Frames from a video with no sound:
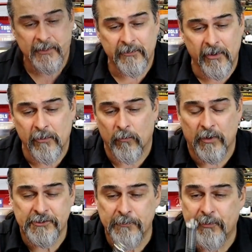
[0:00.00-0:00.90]
No,
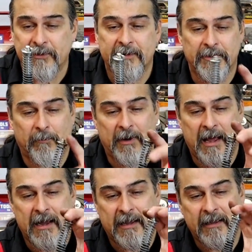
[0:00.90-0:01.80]
once you put it in the
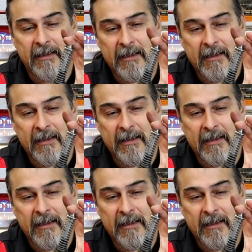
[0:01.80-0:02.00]
block